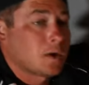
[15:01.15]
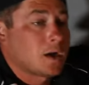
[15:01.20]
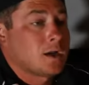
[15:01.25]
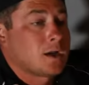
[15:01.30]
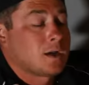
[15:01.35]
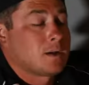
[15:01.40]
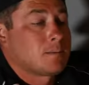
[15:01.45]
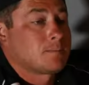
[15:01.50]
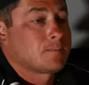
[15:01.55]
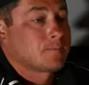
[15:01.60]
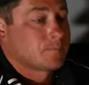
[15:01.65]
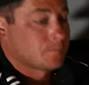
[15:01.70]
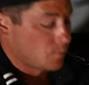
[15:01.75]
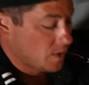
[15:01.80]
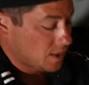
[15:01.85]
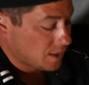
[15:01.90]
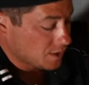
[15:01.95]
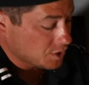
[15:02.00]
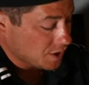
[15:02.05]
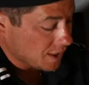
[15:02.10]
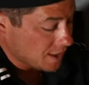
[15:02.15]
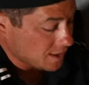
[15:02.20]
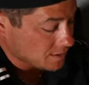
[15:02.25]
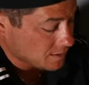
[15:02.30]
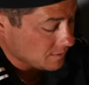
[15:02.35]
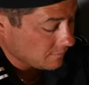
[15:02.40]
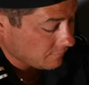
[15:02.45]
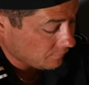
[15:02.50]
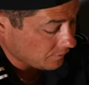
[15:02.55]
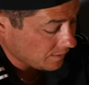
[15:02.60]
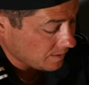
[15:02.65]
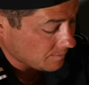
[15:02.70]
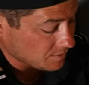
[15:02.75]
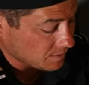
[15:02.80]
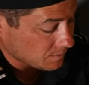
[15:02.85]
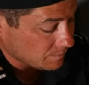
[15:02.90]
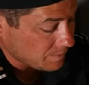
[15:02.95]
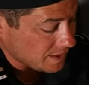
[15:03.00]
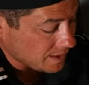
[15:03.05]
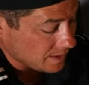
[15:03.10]
um, we can change the flame
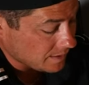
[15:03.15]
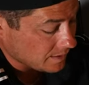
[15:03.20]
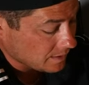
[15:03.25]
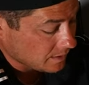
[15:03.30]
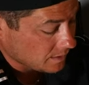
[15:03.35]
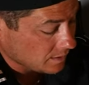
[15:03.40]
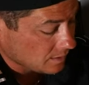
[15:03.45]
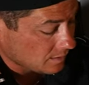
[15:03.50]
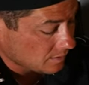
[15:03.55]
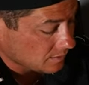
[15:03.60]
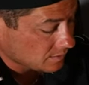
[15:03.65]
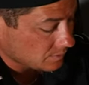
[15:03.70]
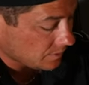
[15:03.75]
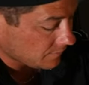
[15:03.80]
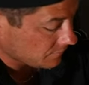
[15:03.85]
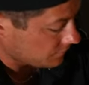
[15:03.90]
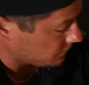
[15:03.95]
speed. So we have